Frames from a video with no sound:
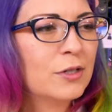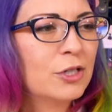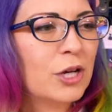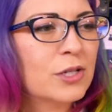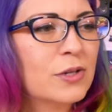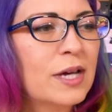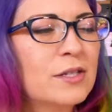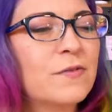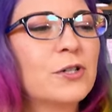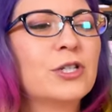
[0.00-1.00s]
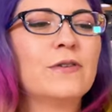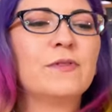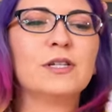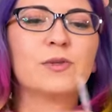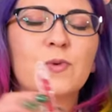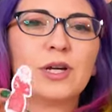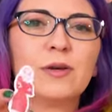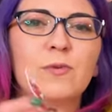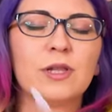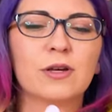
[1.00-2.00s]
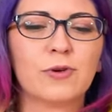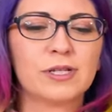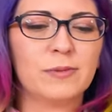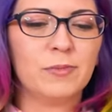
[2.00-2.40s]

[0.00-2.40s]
She also has a version of this one with a crescent